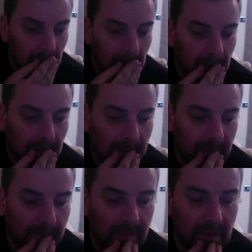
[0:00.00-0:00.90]

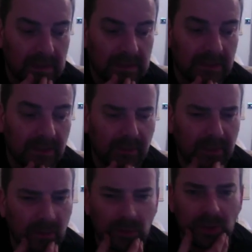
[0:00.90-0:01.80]
know. The
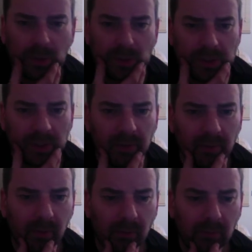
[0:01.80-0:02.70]
Amiga was always going to be a
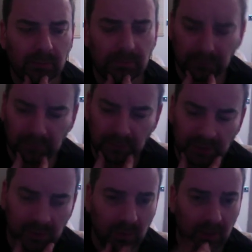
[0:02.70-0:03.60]
problem.
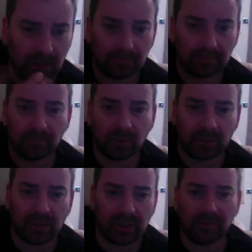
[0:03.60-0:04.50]
That's why when you
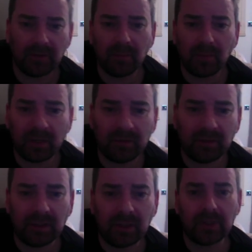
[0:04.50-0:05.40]
see vampire
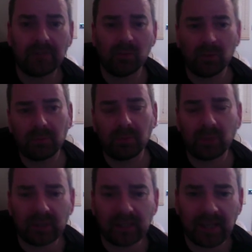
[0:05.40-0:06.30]
videos, everyone's
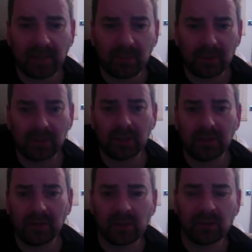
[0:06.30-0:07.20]
pointing a camera at the
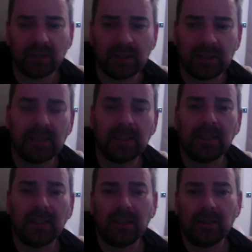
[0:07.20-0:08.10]
TV screen,
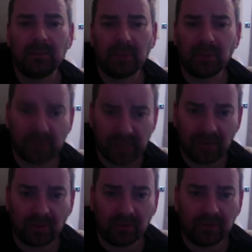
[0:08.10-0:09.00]
because
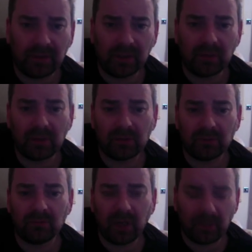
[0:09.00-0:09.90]
capturing video is a
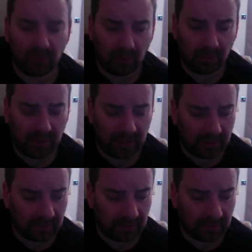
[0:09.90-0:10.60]
right roll pain.